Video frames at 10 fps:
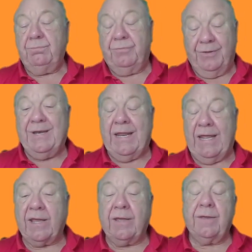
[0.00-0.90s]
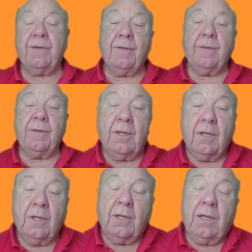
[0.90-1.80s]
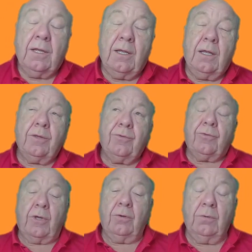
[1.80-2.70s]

the neck. So